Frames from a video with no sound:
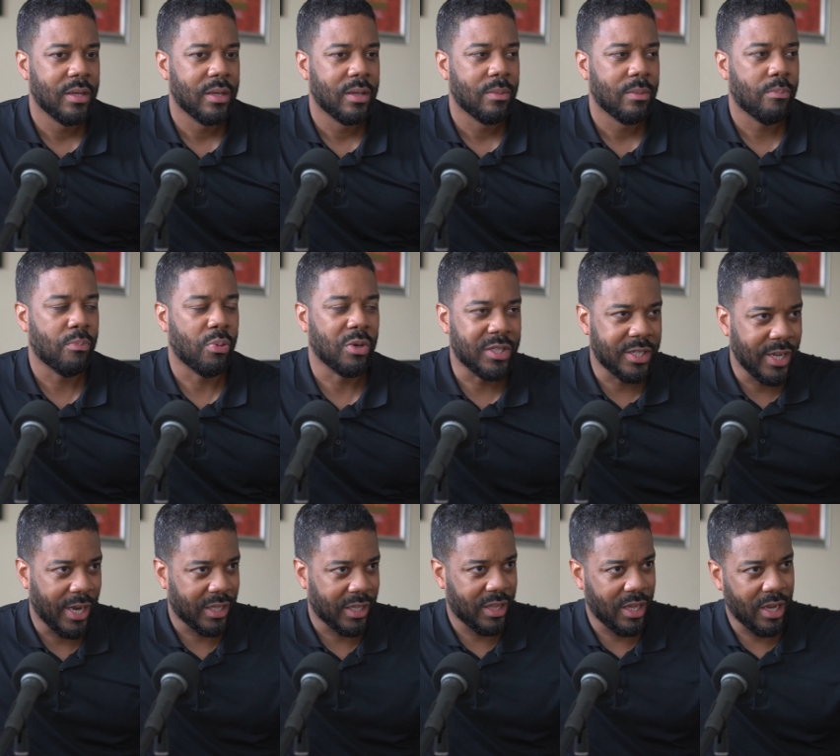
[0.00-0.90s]

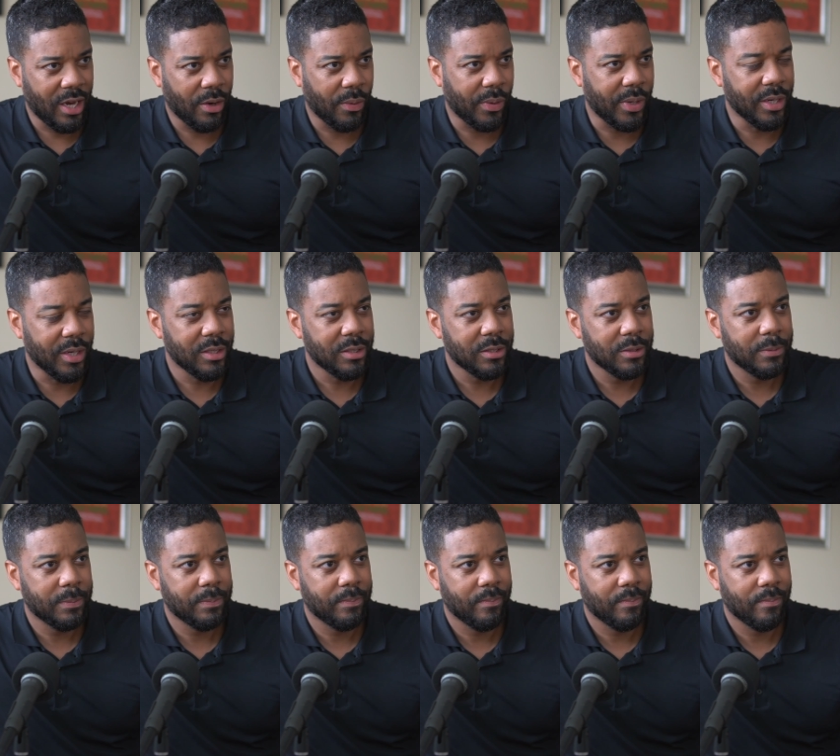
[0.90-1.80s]
protect the area
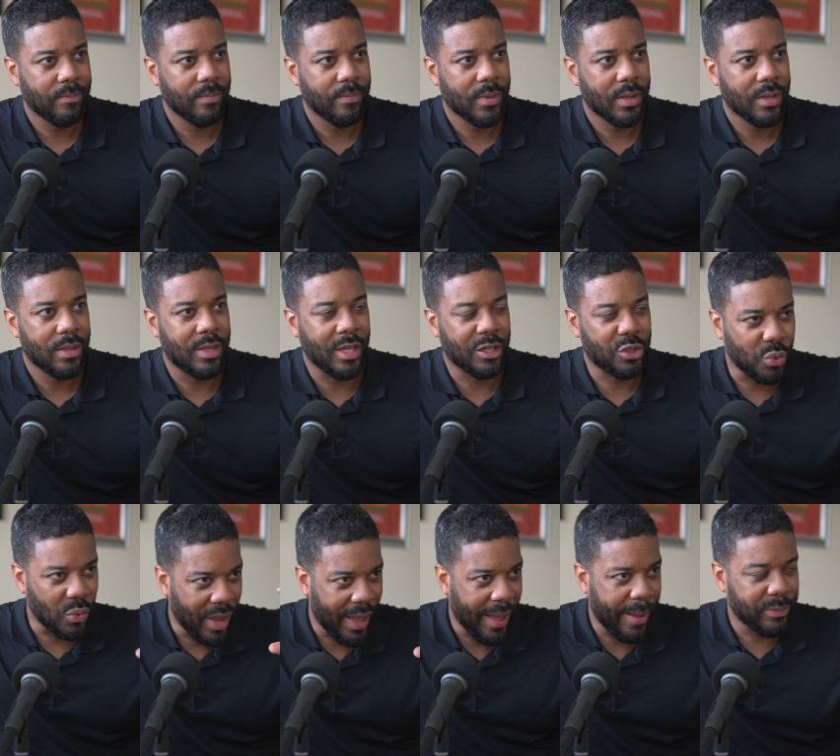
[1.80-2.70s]
that
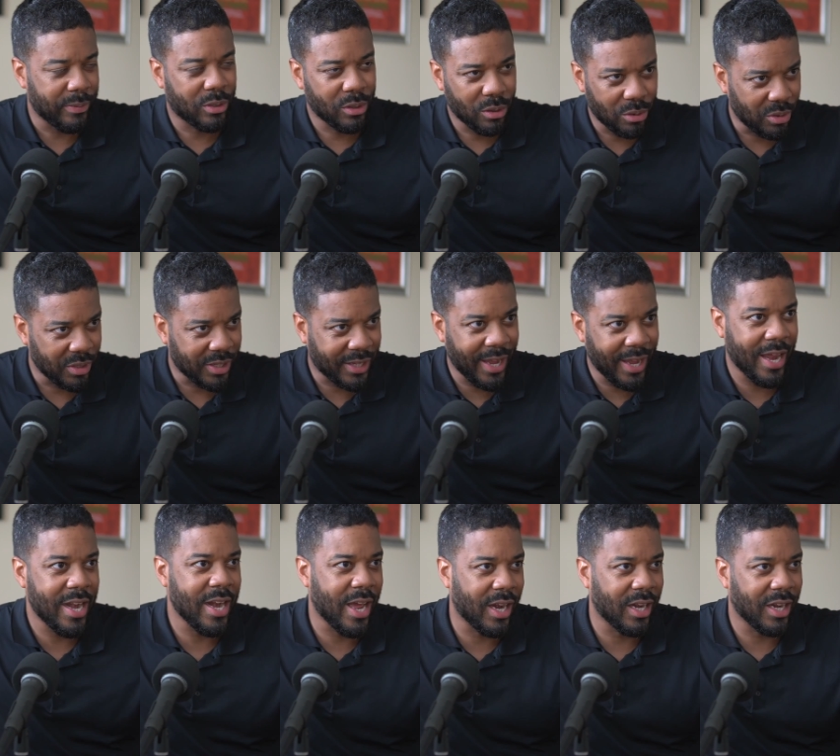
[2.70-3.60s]
you absolutely
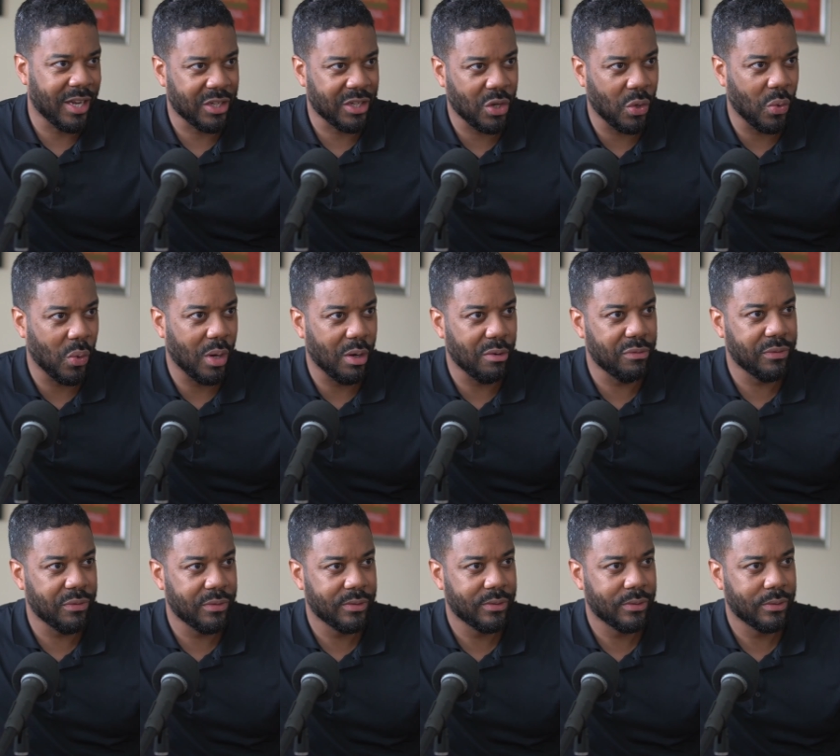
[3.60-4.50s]
cannot let go
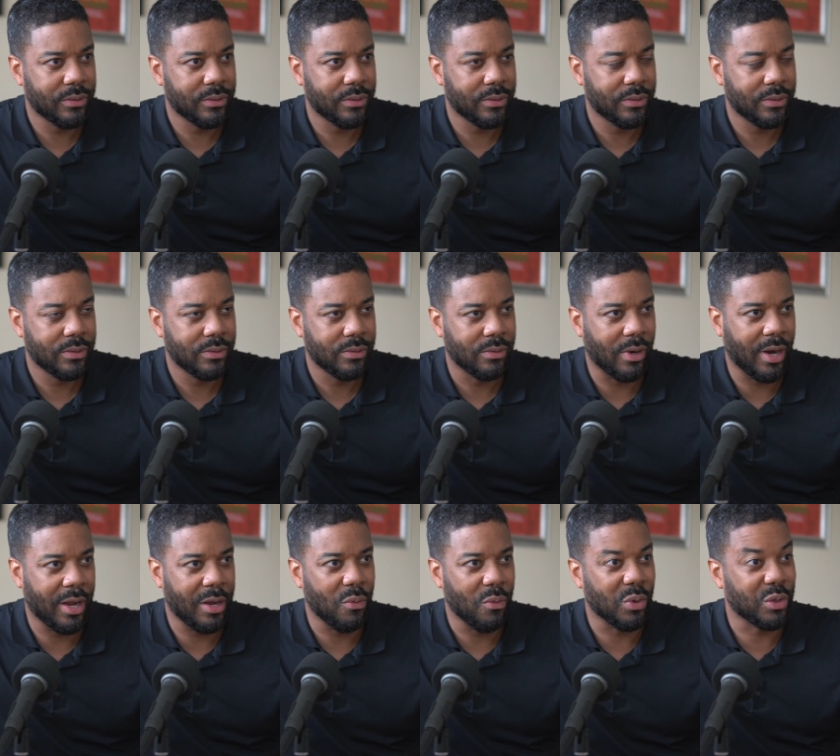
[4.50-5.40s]
of,
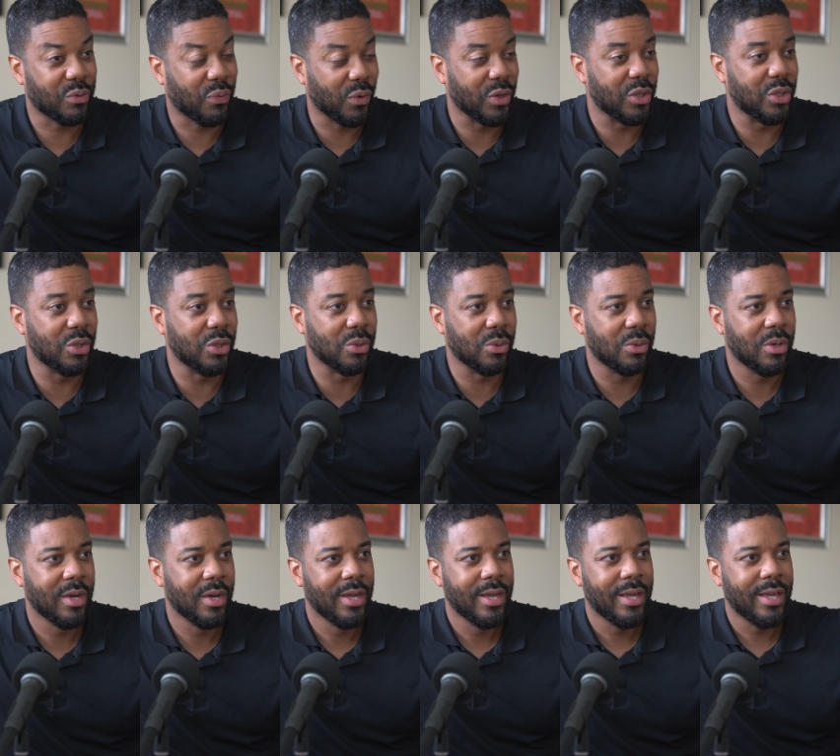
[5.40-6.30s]
right? Which for you
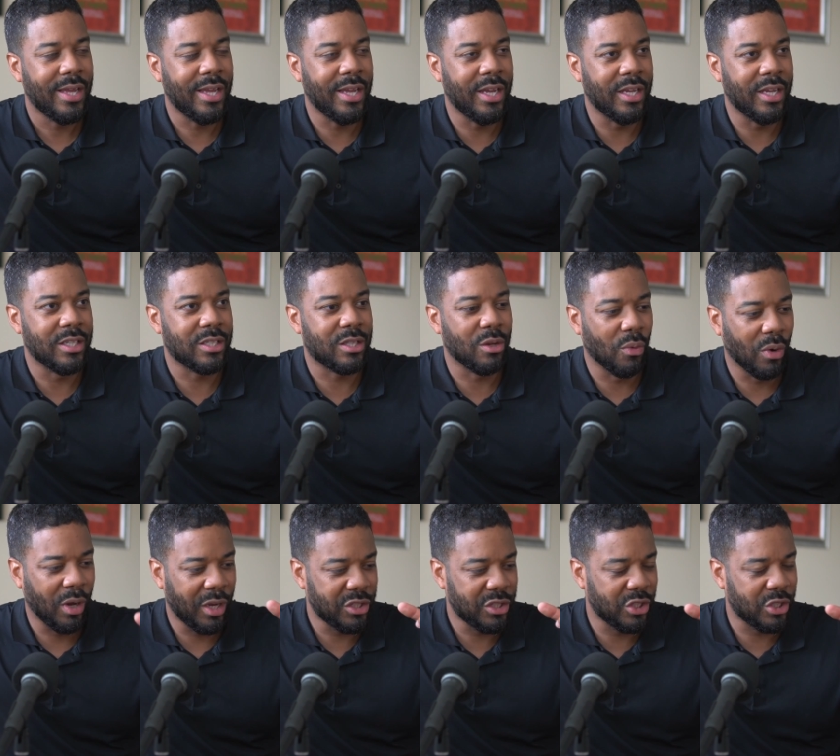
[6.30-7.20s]
is the
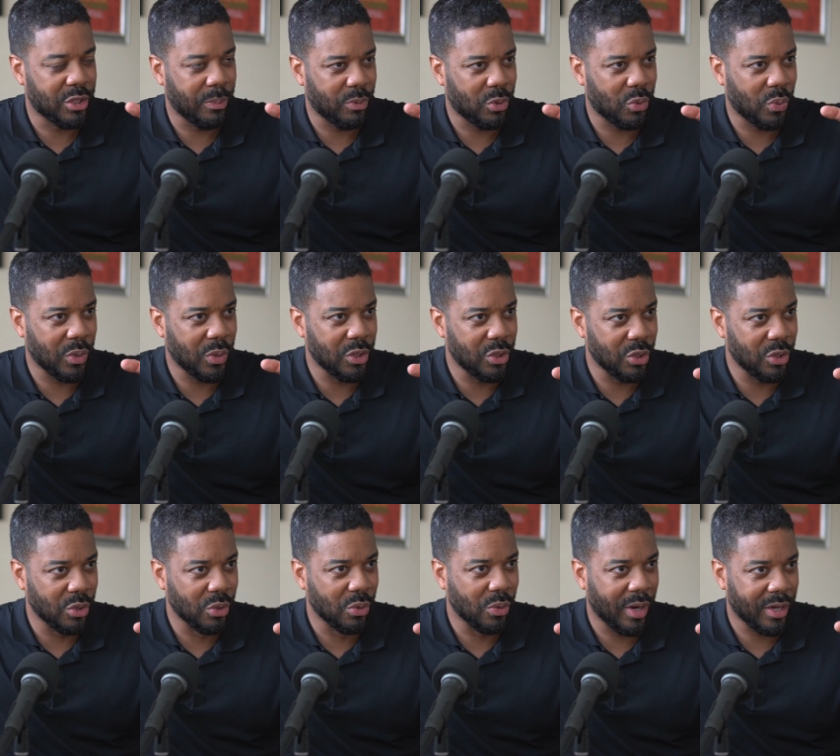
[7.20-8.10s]
relationship between
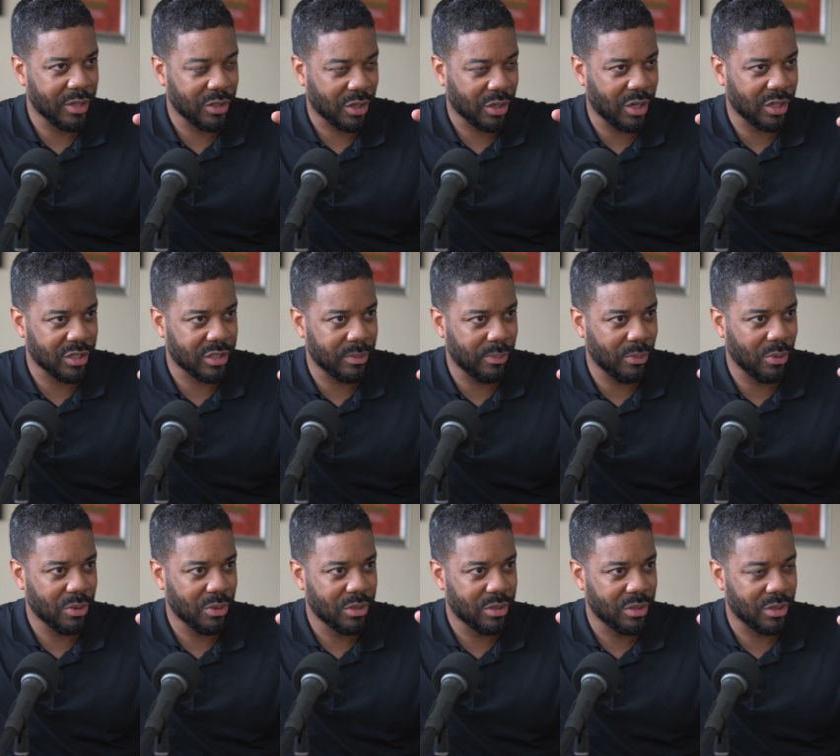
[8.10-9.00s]
you and your
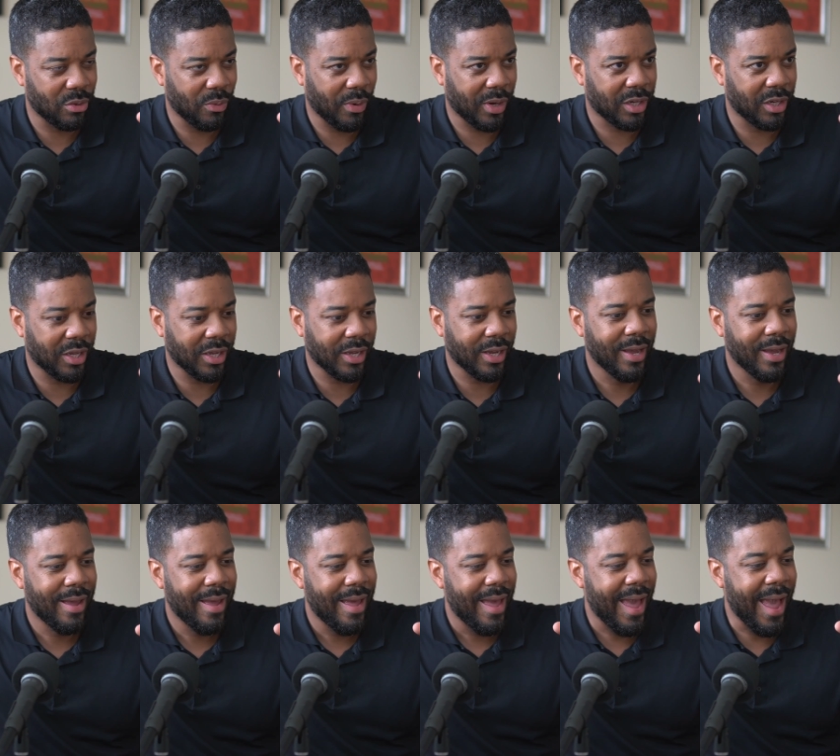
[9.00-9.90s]
customer, the direct link,
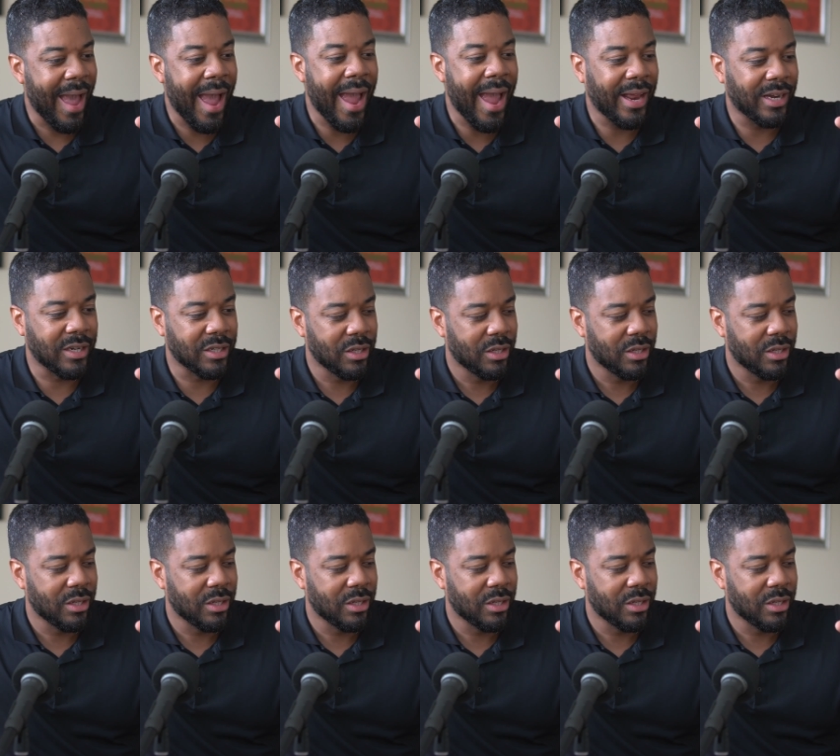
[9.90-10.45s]
and